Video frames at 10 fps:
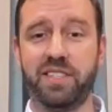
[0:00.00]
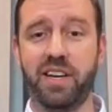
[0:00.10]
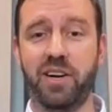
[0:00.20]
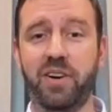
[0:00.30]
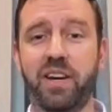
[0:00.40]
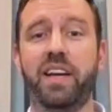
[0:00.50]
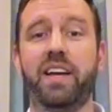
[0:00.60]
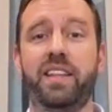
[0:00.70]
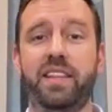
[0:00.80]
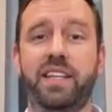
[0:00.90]
So
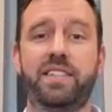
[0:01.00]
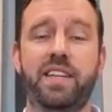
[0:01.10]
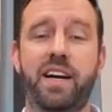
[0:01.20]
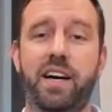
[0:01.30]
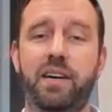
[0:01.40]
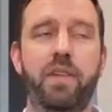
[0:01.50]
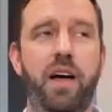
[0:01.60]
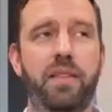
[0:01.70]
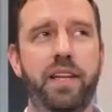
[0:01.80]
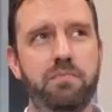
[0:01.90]
that's
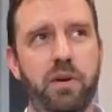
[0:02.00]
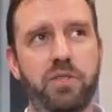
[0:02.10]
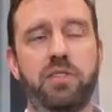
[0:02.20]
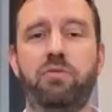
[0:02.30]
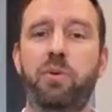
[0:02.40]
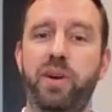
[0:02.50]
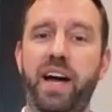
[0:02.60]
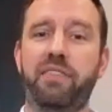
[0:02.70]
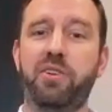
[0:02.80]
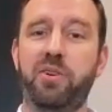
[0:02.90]
most of what we
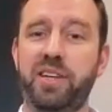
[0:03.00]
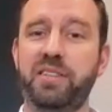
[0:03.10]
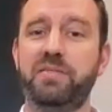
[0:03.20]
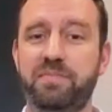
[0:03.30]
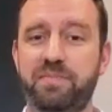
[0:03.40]
have going.